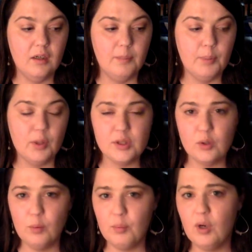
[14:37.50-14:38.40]

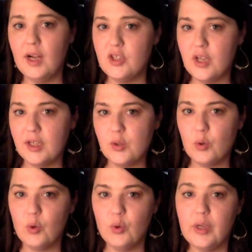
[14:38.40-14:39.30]
personal projects or
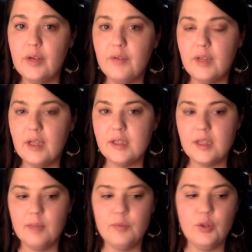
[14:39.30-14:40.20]
creative things
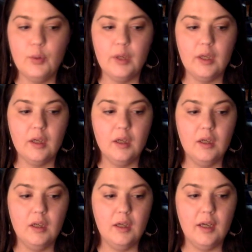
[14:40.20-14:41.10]
that I'm doing,
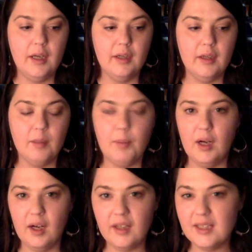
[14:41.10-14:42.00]
and like
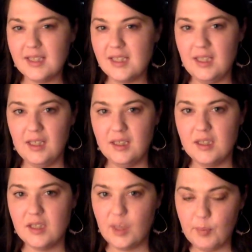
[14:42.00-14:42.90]
behind the
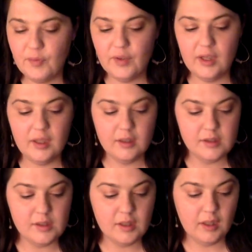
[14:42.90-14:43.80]
scenes type of
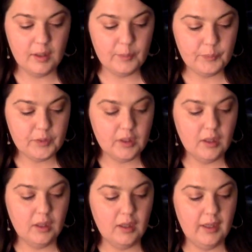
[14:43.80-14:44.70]
things.
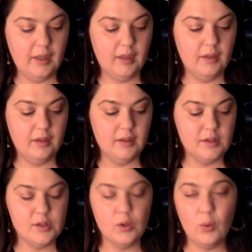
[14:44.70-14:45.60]
And
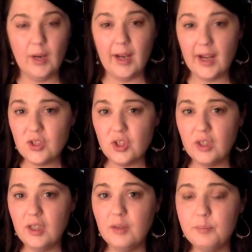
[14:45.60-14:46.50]
so
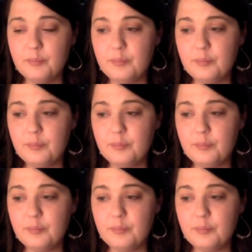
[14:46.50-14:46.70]
actually,